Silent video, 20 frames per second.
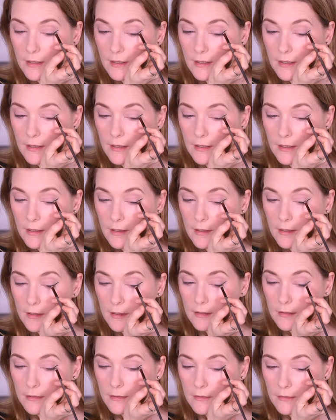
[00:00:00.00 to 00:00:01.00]

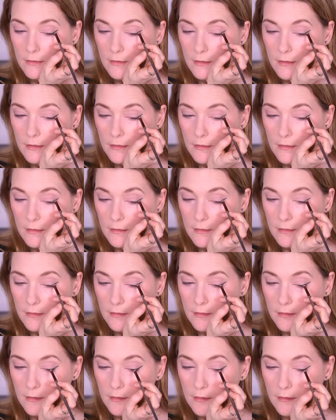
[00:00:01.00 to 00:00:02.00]
and just
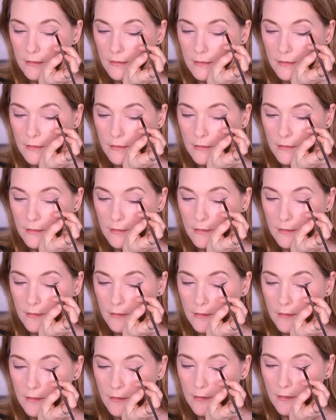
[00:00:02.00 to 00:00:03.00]
draw a
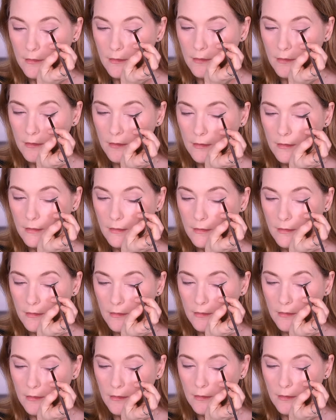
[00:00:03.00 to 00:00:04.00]
line to the inner
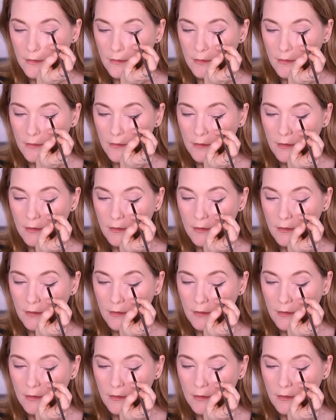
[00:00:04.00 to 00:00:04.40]
third,